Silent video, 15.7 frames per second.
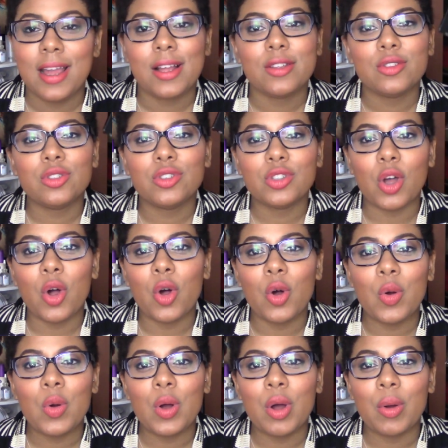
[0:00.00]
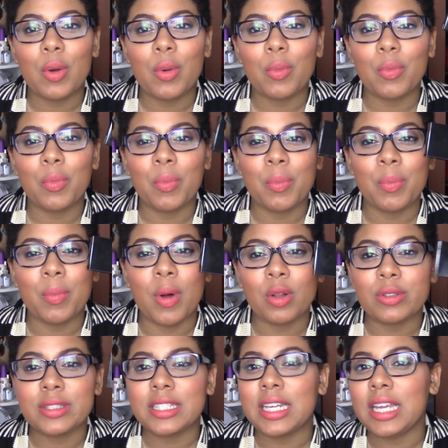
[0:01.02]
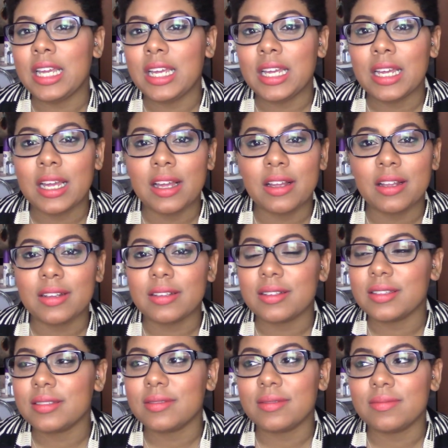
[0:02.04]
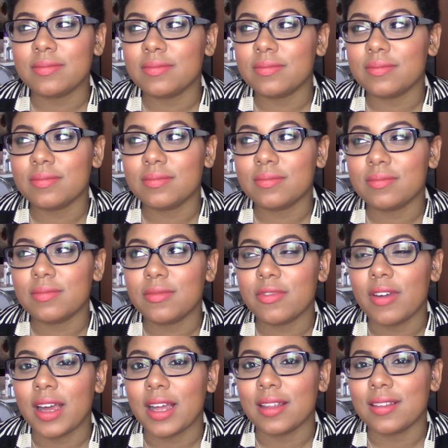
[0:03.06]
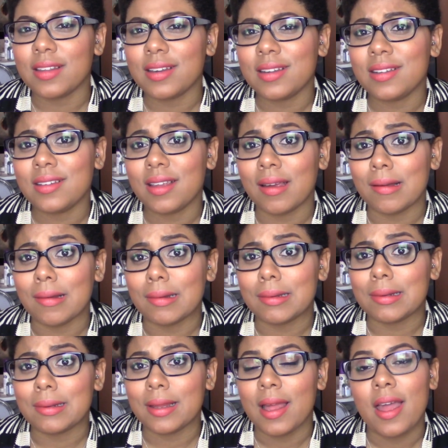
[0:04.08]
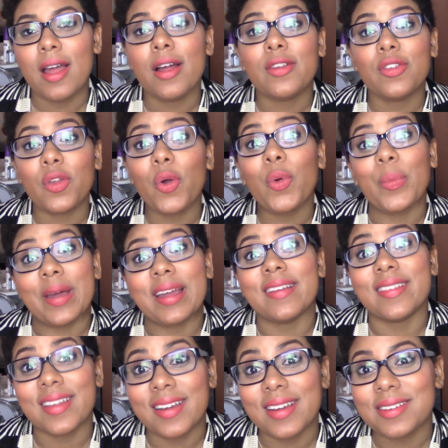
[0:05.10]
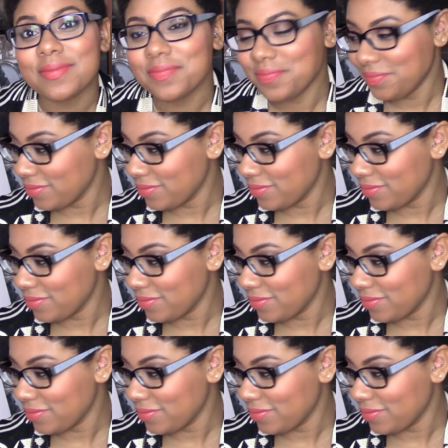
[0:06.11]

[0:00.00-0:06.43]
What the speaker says: So multi-faceted talent. So amazing.